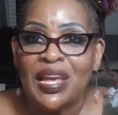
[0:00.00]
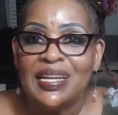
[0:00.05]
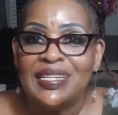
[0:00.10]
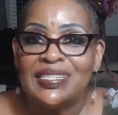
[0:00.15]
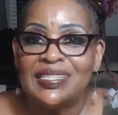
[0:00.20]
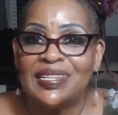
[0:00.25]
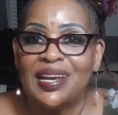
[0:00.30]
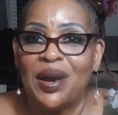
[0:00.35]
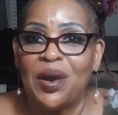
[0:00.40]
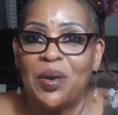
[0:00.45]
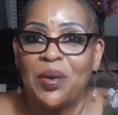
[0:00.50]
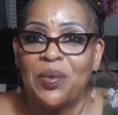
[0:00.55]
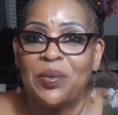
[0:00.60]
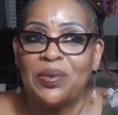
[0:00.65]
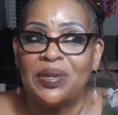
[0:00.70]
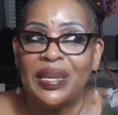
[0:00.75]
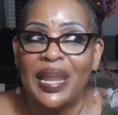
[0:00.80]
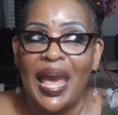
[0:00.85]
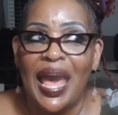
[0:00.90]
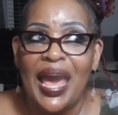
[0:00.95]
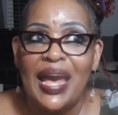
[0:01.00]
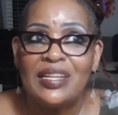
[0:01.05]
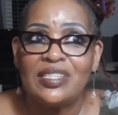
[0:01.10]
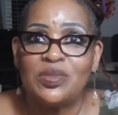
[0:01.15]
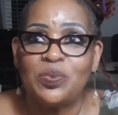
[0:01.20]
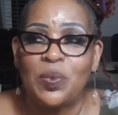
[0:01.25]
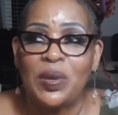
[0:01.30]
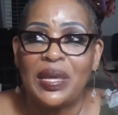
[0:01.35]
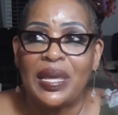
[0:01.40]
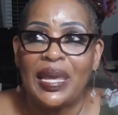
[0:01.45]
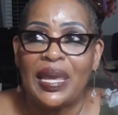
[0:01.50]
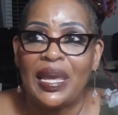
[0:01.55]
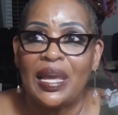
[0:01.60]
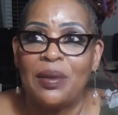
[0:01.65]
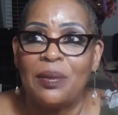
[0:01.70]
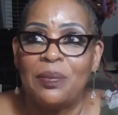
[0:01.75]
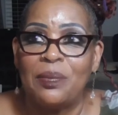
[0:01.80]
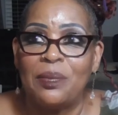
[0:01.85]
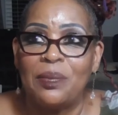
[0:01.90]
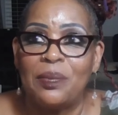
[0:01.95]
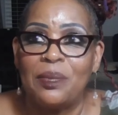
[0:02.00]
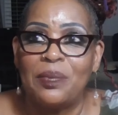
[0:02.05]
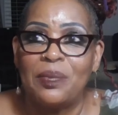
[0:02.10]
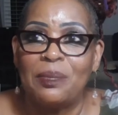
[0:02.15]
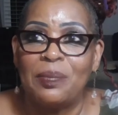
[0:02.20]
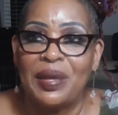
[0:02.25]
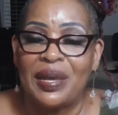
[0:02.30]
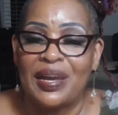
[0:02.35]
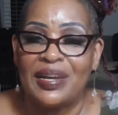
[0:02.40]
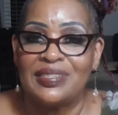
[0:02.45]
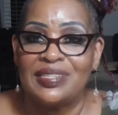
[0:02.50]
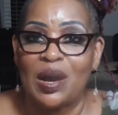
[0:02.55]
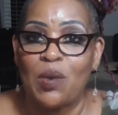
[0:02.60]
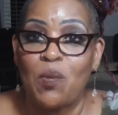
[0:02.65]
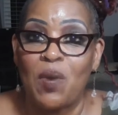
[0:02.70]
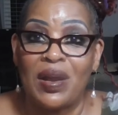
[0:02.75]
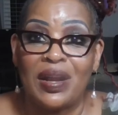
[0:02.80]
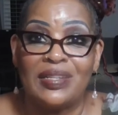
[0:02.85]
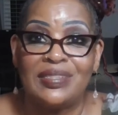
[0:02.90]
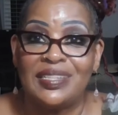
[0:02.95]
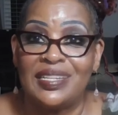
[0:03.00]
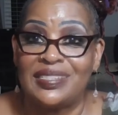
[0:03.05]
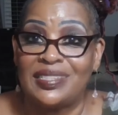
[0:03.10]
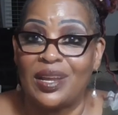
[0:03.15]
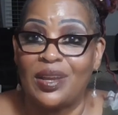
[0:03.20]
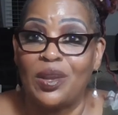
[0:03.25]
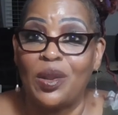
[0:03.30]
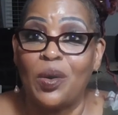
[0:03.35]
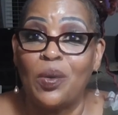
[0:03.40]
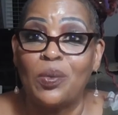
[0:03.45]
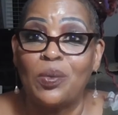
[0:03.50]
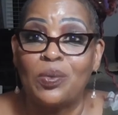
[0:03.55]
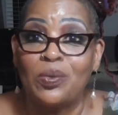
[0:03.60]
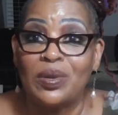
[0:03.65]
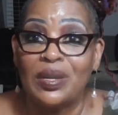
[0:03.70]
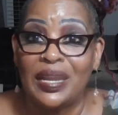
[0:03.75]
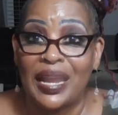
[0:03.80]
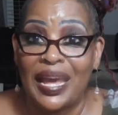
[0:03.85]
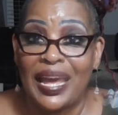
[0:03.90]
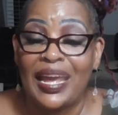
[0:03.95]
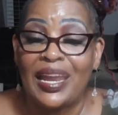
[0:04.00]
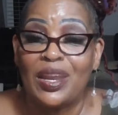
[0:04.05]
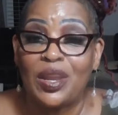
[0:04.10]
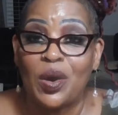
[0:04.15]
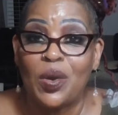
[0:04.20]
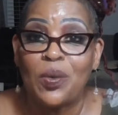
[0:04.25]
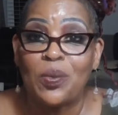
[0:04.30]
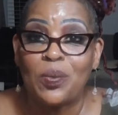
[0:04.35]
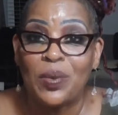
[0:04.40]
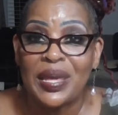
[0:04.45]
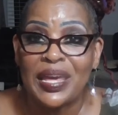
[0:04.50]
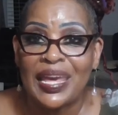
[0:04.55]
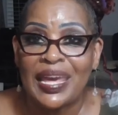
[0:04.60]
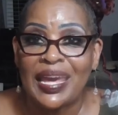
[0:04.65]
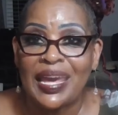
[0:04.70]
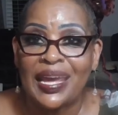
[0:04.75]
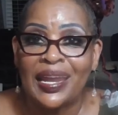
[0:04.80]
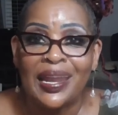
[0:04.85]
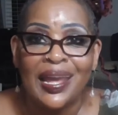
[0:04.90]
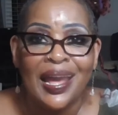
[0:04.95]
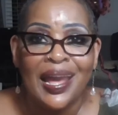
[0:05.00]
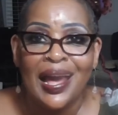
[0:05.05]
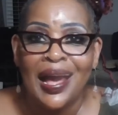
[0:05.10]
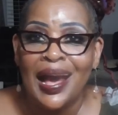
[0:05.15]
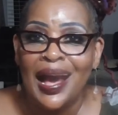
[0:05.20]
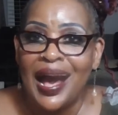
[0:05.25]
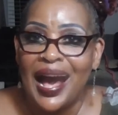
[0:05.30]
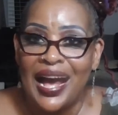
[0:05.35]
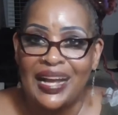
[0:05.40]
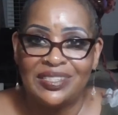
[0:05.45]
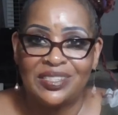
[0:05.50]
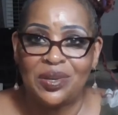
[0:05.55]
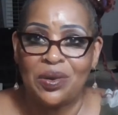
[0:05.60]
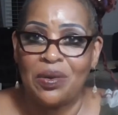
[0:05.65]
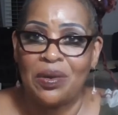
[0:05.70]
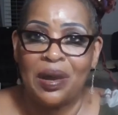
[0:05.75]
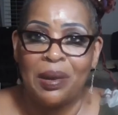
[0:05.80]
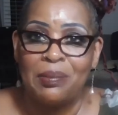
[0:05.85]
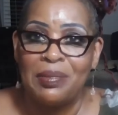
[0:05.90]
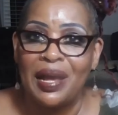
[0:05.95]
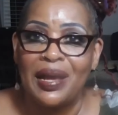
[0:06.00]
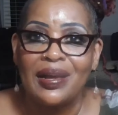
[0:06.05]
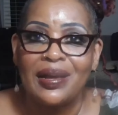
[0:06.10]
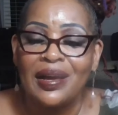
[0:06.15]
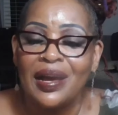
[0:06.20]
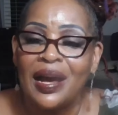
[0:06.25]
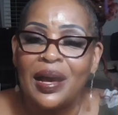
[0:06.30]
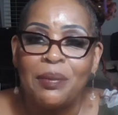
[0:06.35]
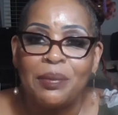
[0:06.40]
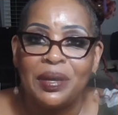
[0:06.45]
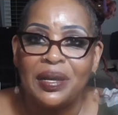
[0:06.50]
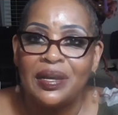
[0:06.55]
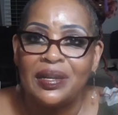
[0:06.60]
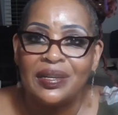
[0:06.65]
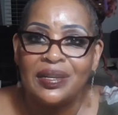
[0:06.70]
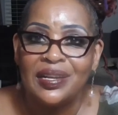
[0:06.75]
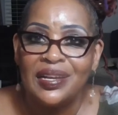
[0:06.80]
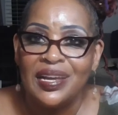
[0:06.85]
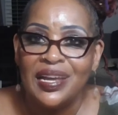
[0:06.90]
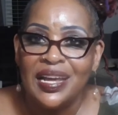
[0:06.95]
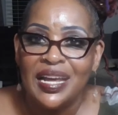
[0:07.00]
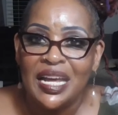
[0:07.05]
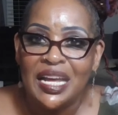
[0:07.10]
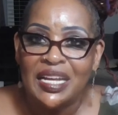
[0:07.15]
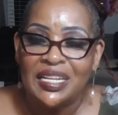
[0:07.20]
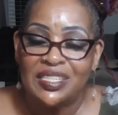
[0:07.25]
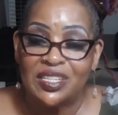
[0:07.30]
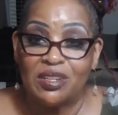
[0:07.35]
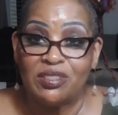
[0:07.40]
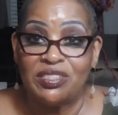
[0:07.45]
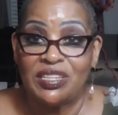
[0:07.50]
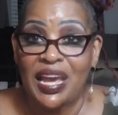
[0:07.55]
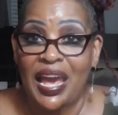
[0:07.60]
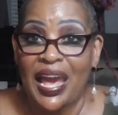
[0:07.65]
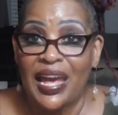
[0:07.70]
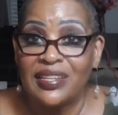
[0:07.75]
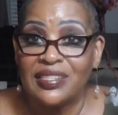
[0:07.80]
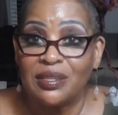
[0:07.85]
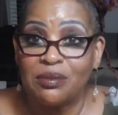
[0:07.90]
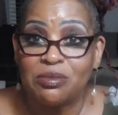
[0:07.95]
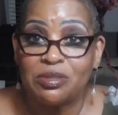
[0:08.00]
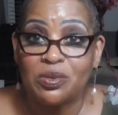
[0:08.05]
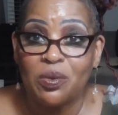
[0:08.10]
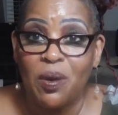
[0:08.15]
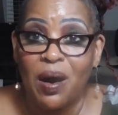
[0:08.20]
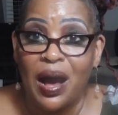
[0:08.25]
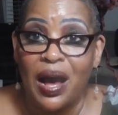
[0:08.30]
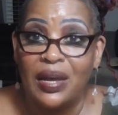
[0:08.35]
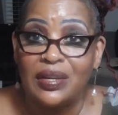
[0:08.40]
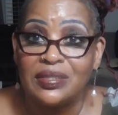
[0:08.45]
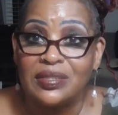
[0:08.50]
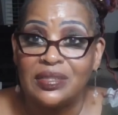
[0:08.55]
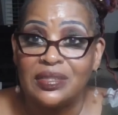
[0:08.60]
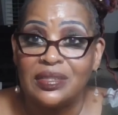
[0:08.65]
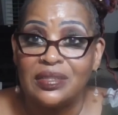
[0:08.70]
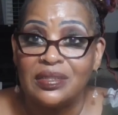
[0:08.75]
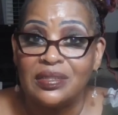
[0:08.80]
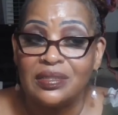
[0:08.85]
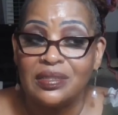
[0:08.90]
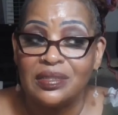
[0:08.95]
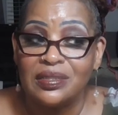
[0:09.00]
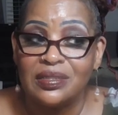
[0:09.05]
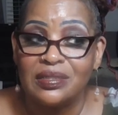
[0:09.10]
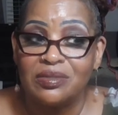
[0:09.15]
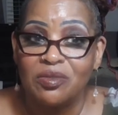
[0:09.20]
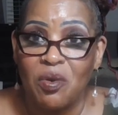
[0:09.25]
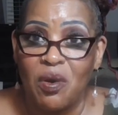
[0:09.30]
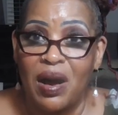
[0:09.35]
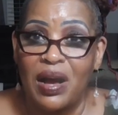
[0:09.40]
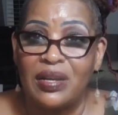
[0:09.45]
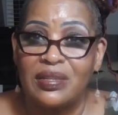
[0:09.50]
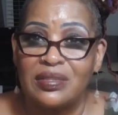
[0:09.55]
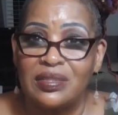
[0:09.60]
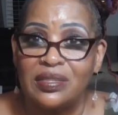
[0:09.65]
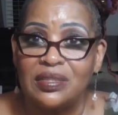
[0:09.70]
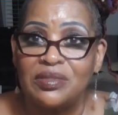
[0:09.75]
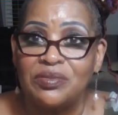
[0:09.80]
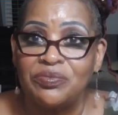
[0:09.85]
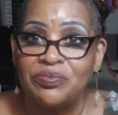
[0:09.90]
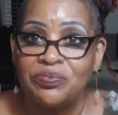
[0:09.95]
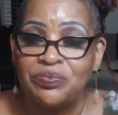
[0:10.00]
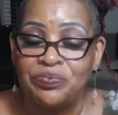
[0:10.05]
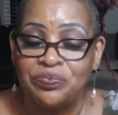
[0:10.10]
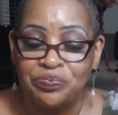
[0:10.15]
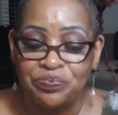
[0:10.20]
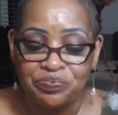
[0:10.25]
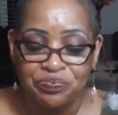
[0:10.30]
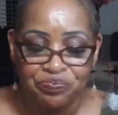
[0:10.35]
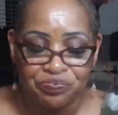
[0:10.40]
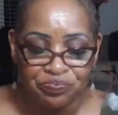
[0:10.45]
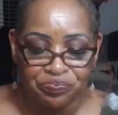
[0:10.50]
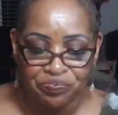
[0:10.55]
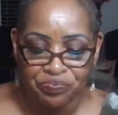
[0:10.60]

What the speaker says: So last weekend, because I wanted just a laying low weekend, I told her I'm not coming. So she had some squash. Mm-hmm.